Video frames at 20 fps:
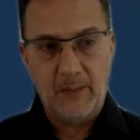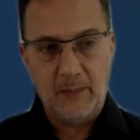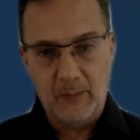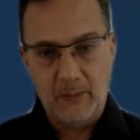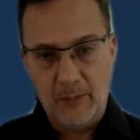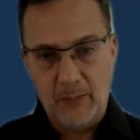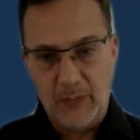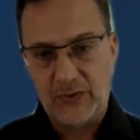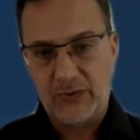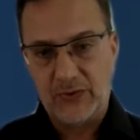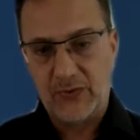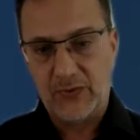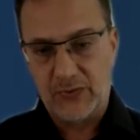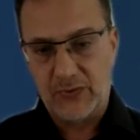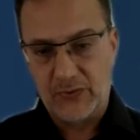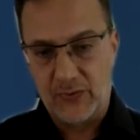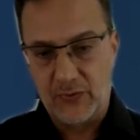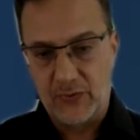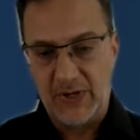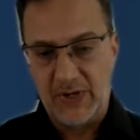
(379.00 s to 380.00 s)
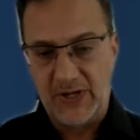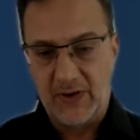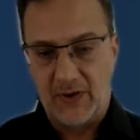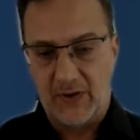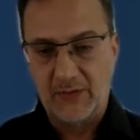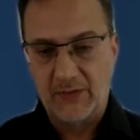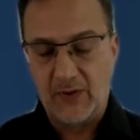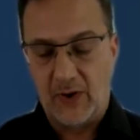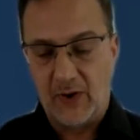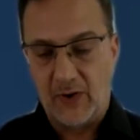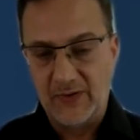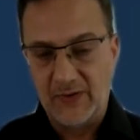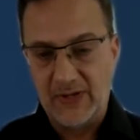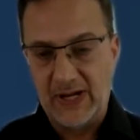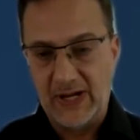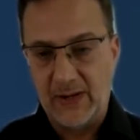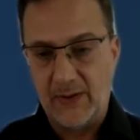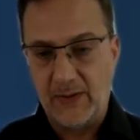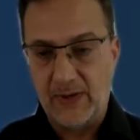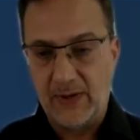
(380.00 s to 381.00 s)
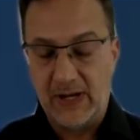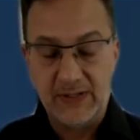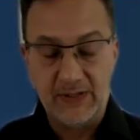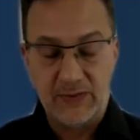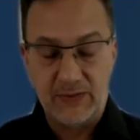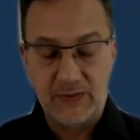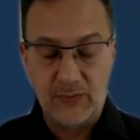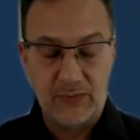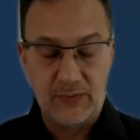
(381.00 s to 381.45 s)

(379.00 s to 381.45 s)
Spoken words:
but to be on there and to